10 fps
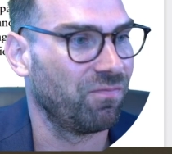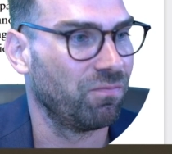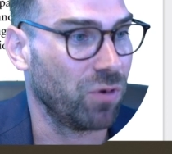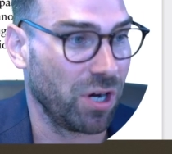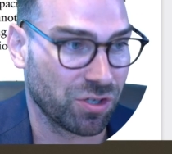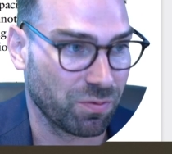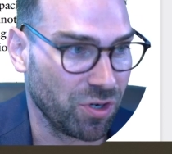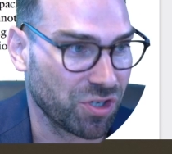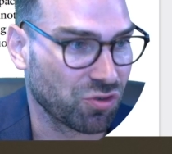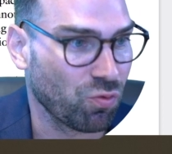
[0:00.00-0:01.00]
here's some
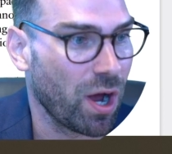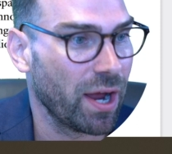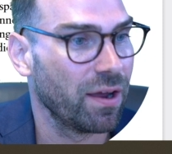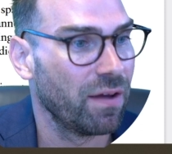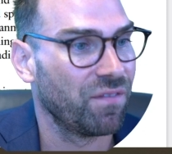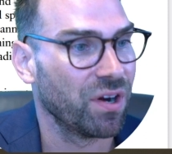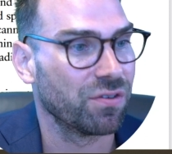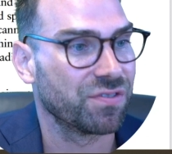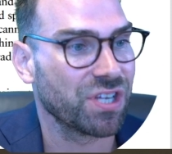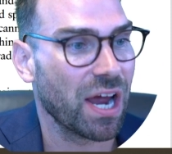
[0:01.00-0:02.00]
reasons why.
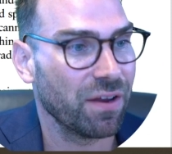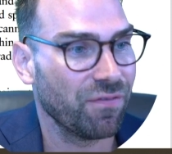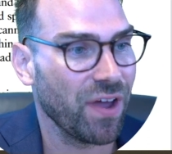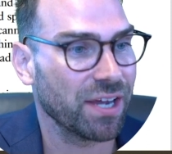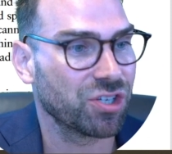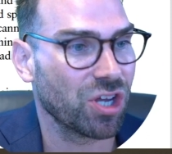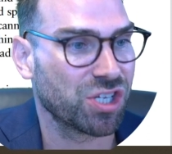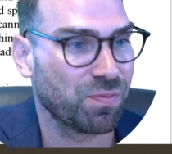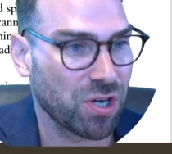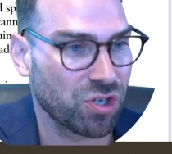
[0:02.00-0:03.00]
Fear of side effects,
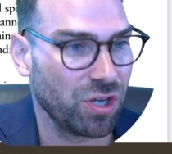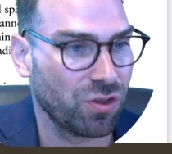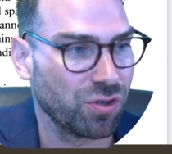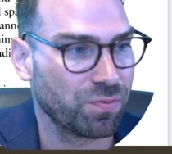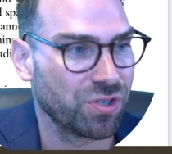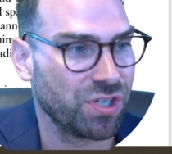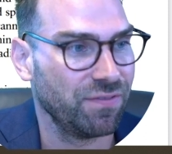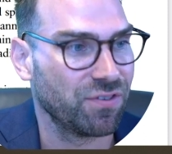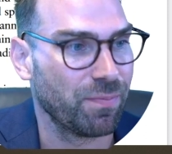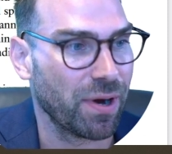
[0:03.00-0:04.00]
especially those
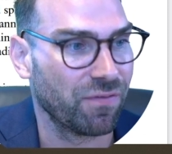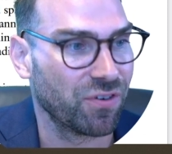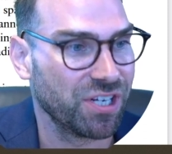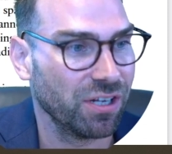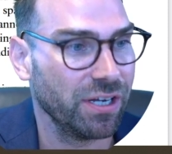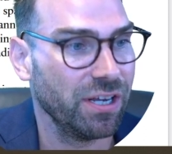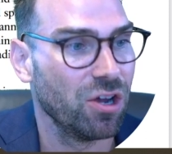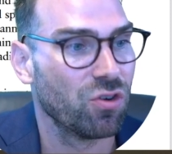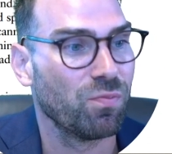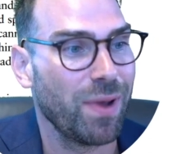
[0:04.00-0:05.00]
perceived to impair fertility,
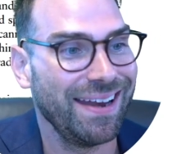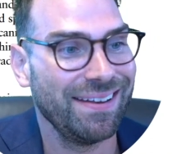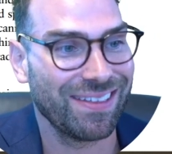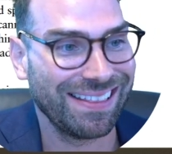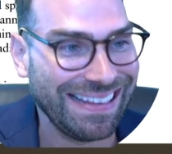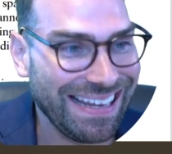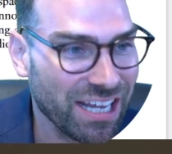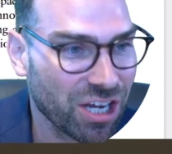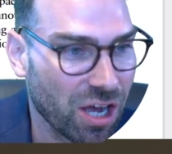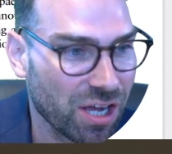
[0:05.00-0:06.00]
remain the
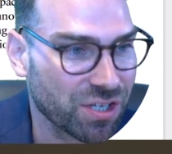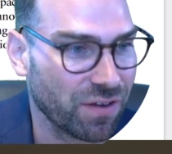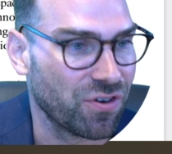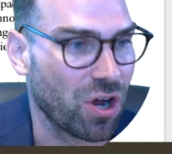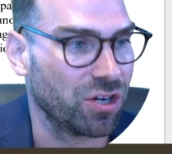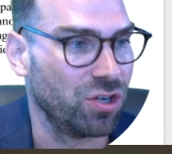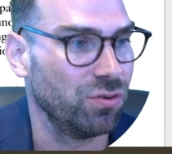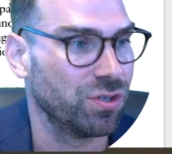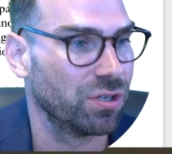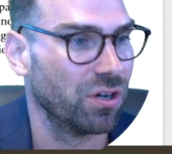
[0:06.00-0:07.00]
leading cause of
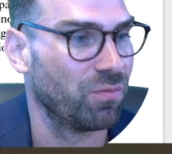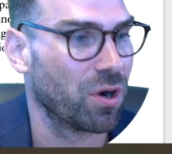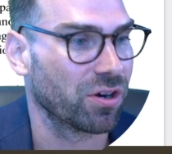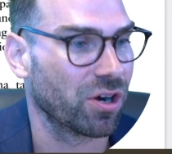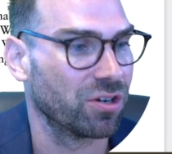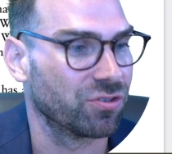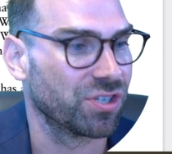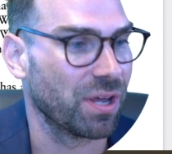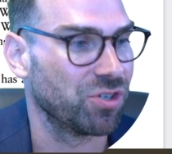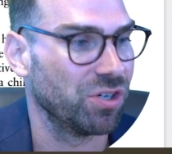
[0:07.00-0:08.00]
non-use of modern
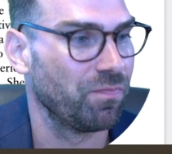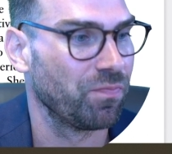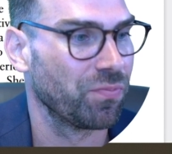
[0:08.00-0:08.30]
contraception.